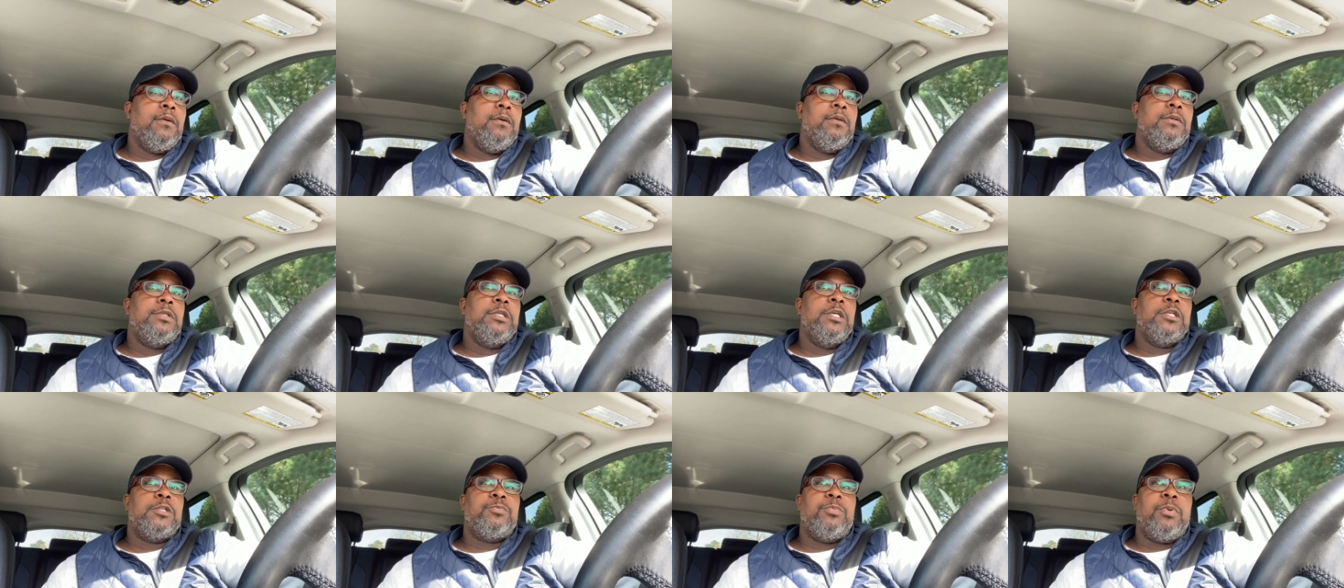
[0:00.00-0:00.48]

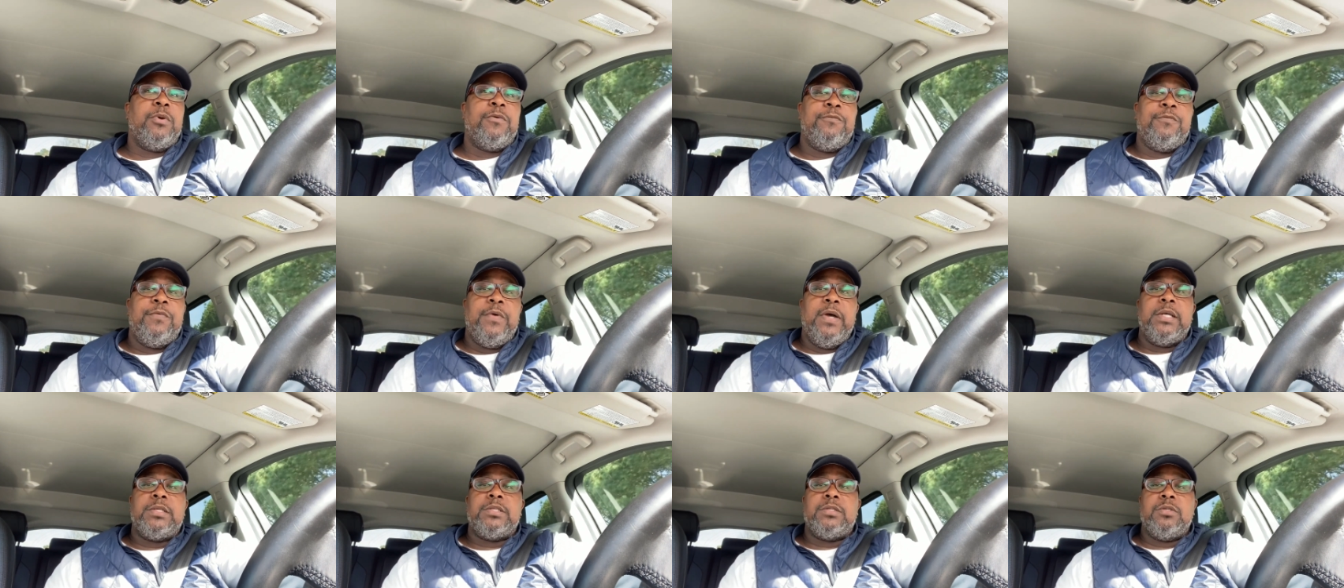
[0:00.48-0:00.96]
just
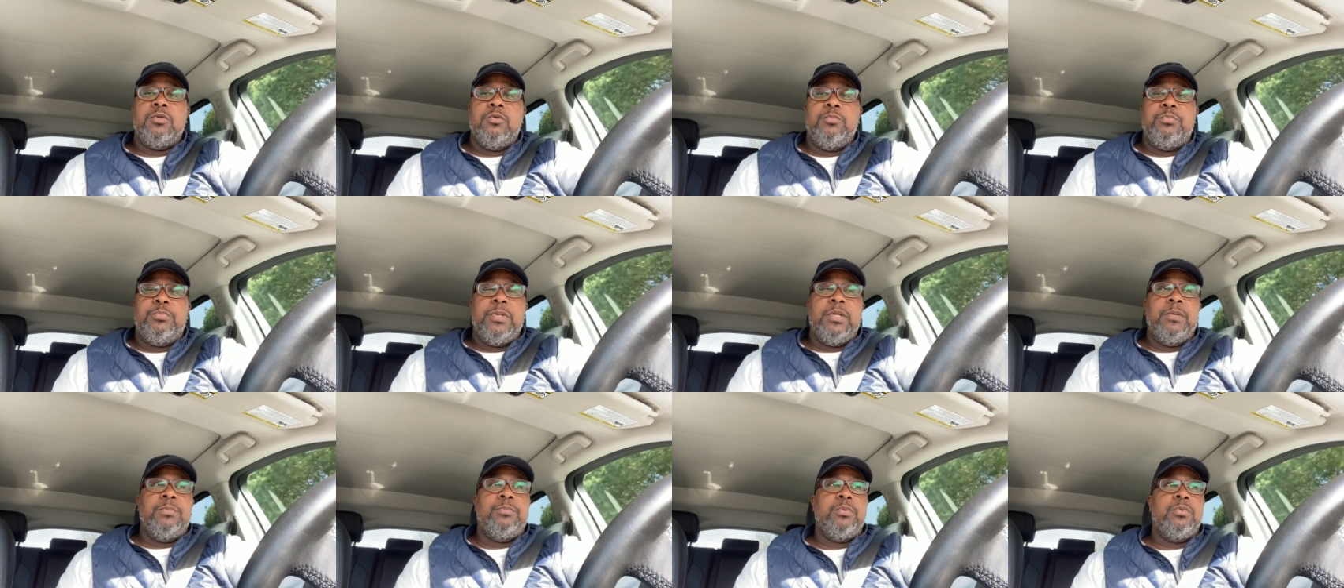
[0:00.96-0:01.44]
professional
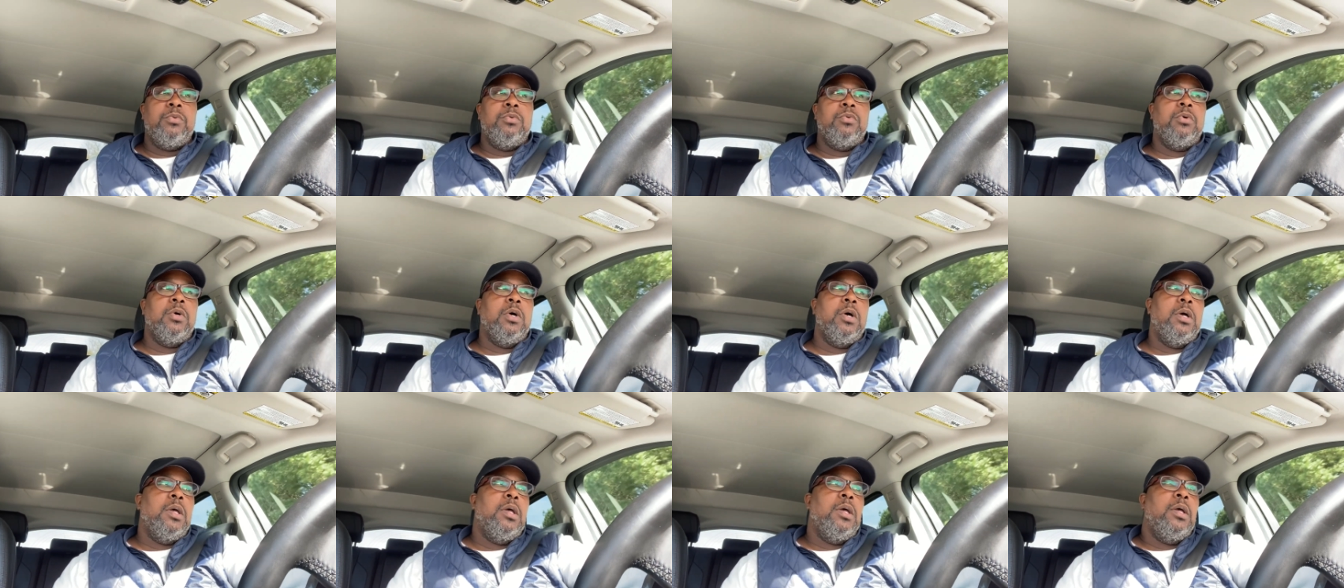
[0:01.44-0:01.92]
people,
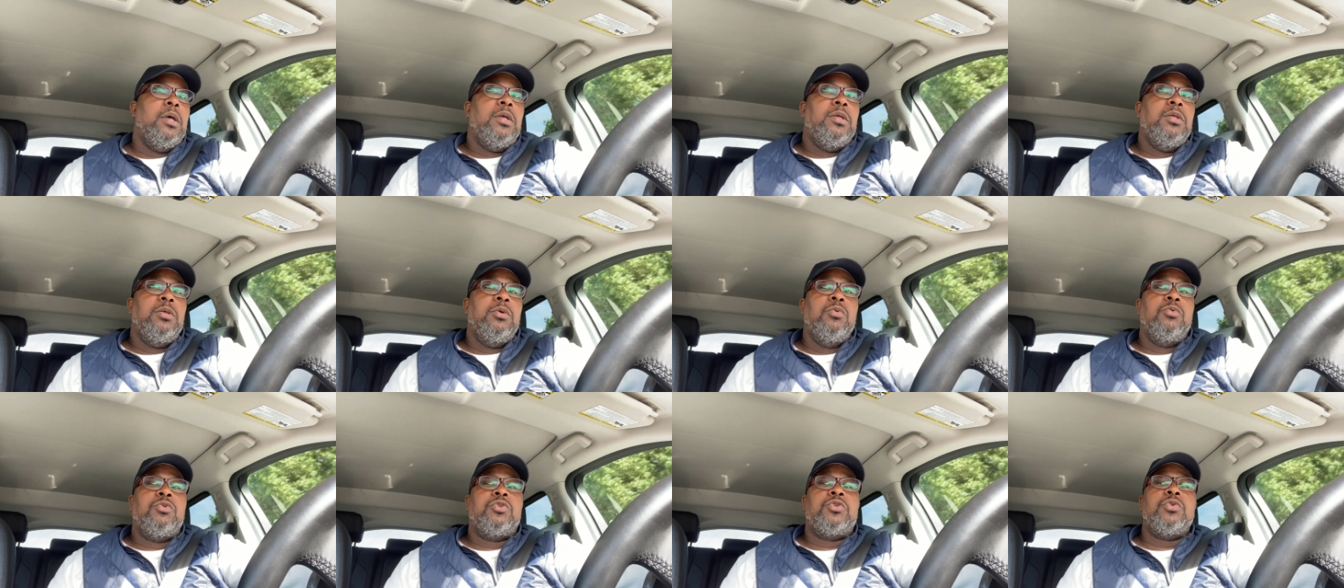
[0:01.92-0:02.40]

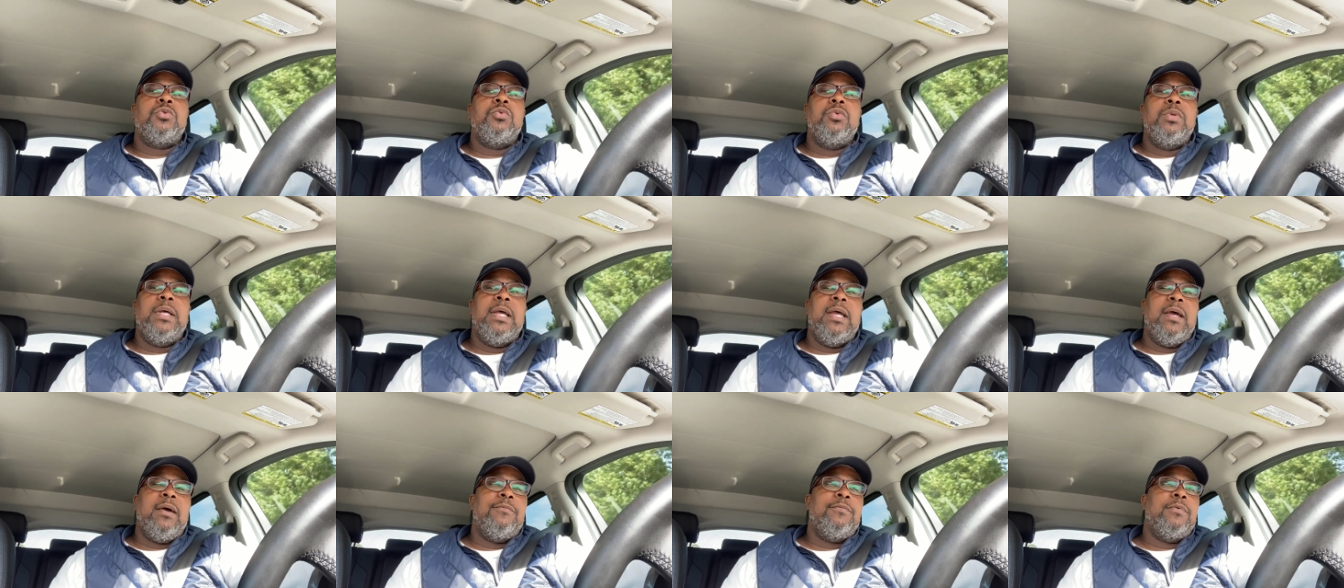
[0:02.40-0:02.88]
you truly
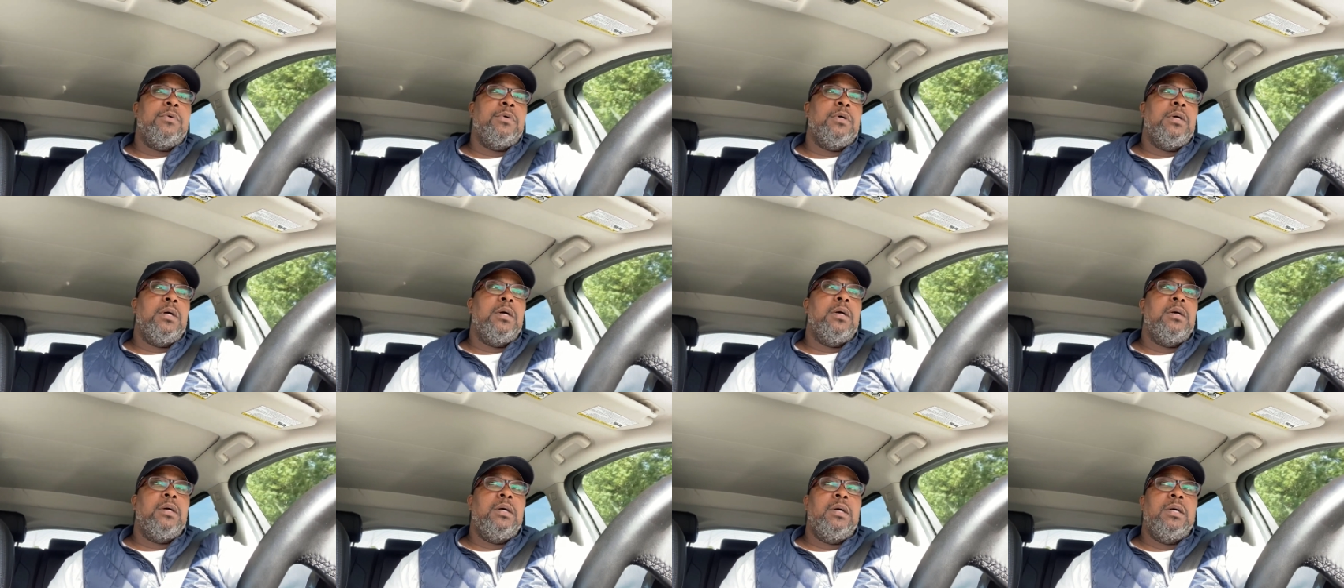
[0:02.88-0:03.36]
have a,
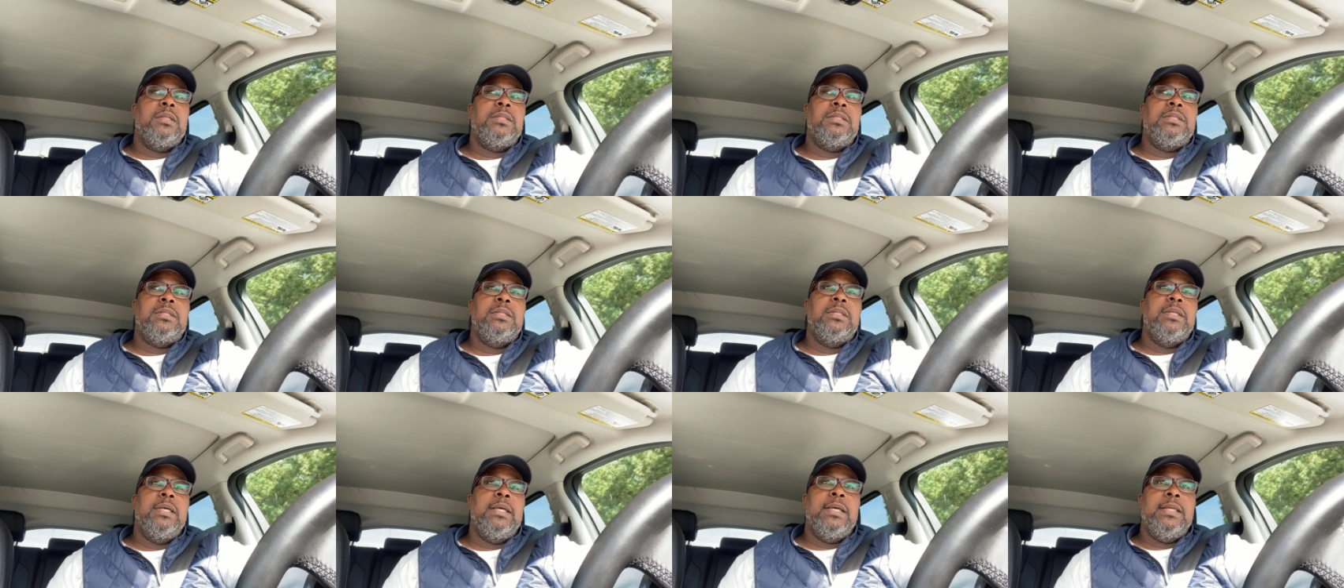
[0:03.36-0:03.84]
a, a
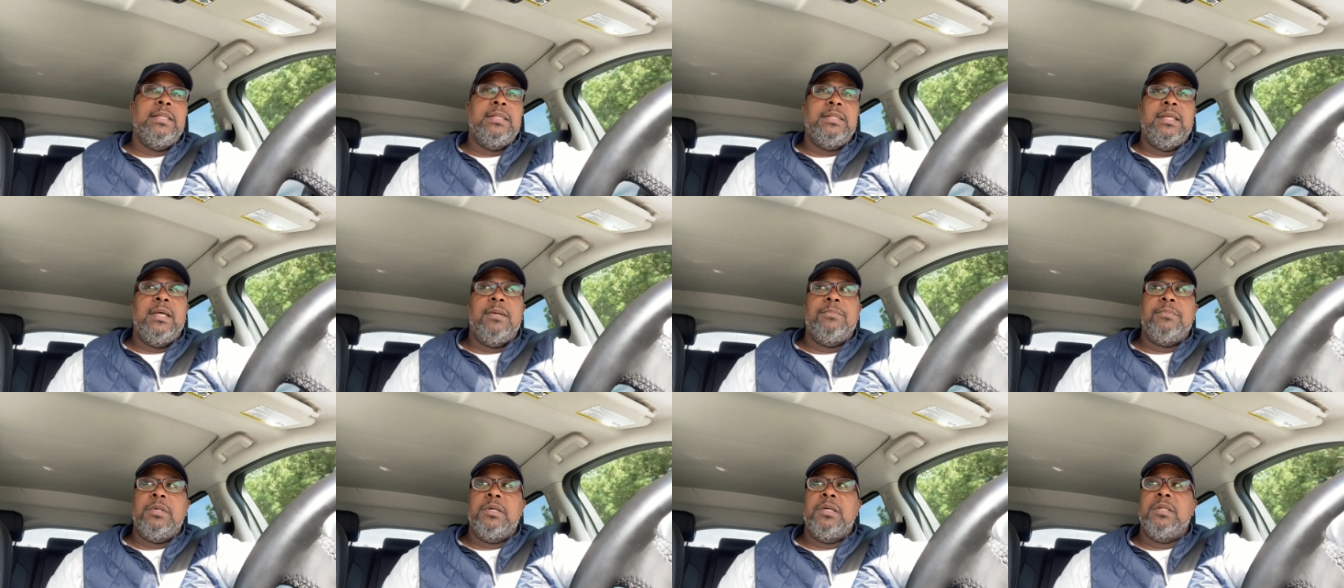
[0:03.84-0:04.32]

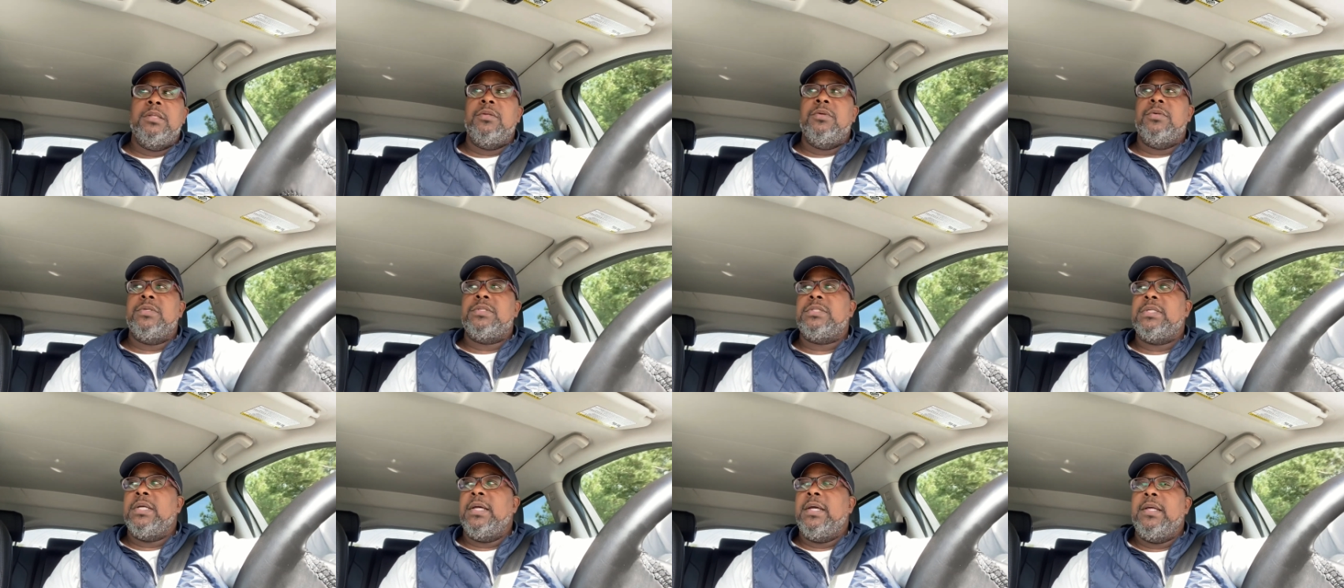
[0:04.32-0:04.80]
in-depth
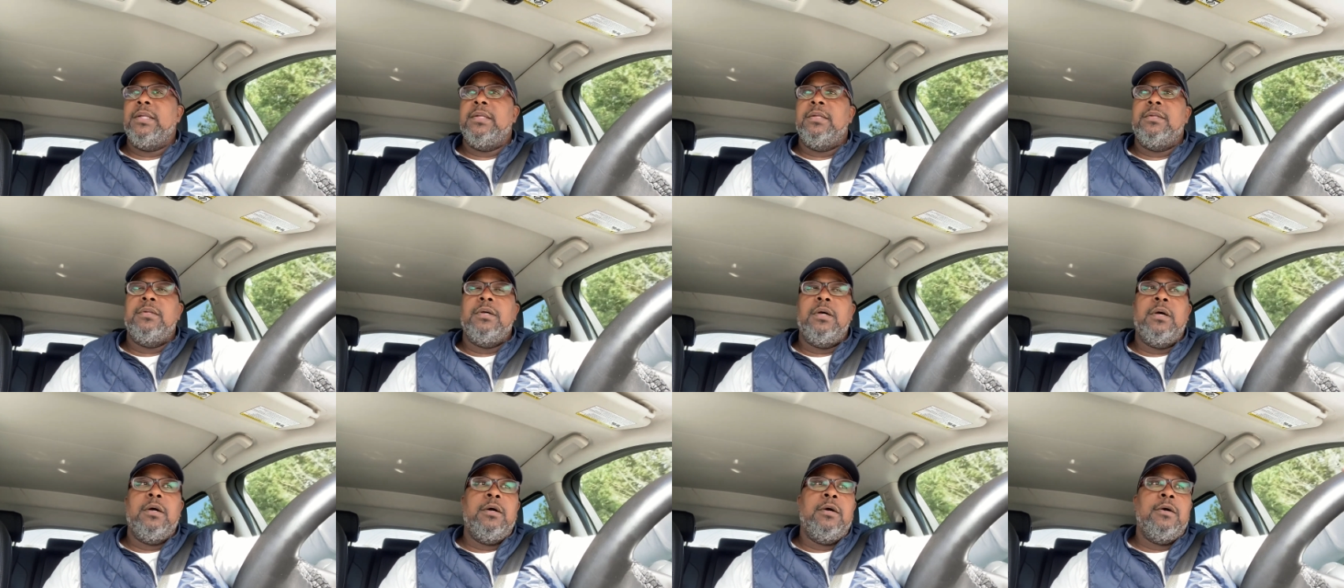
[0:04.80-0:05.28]
understanding
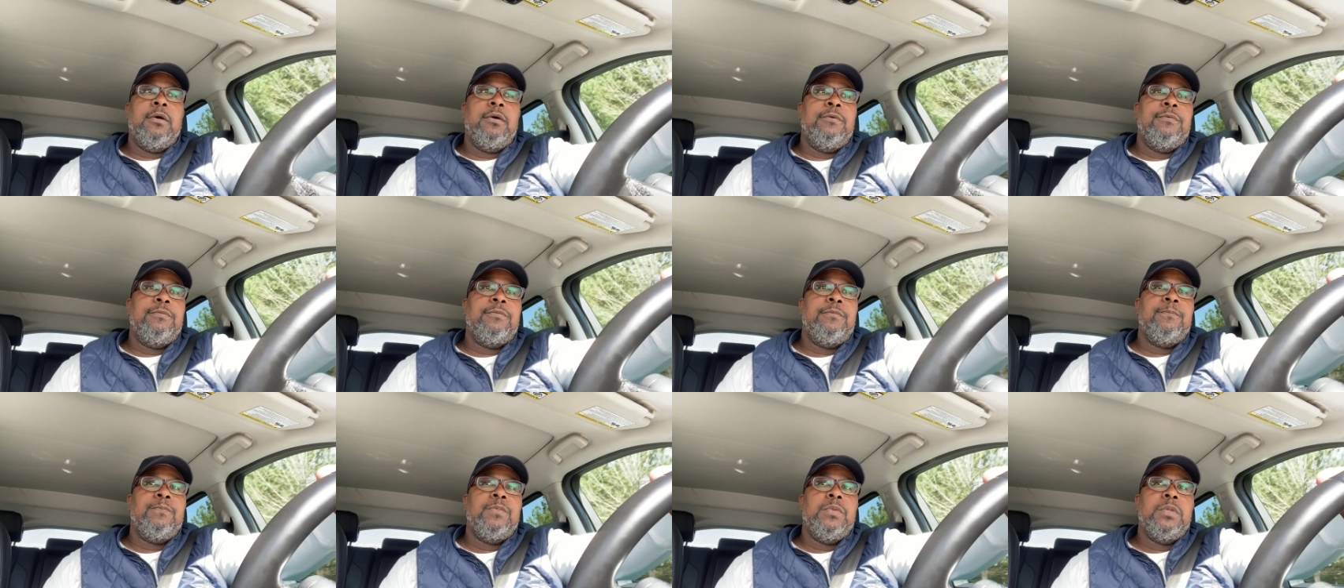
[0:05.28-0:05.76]
of